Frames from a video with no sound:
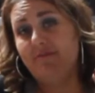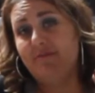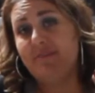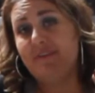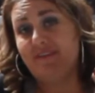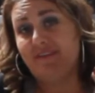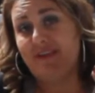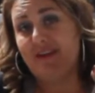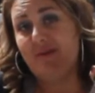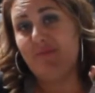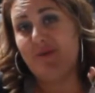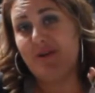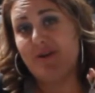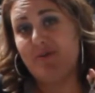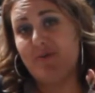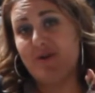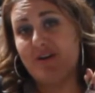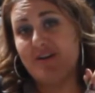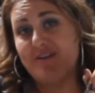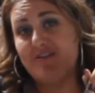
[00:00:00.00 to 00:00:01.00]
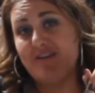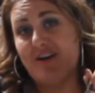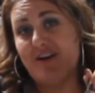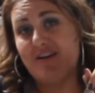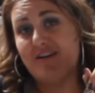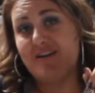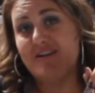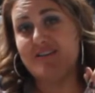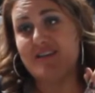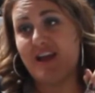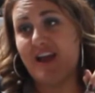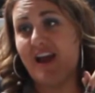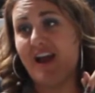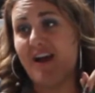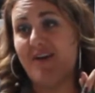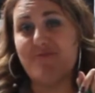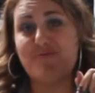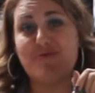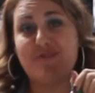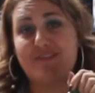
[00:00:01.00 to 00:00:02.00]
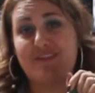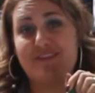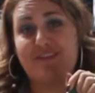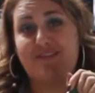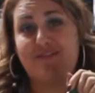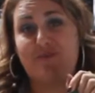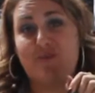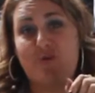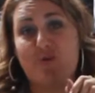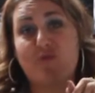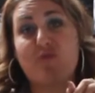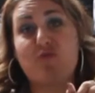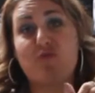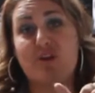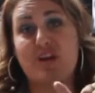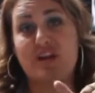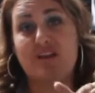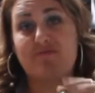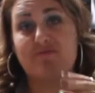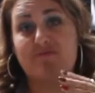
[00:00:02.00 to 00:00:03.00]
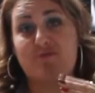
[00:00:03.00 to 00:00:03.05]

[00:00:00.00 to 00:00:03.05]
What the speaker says: Does anybody want a dog? Because I have one that's for free.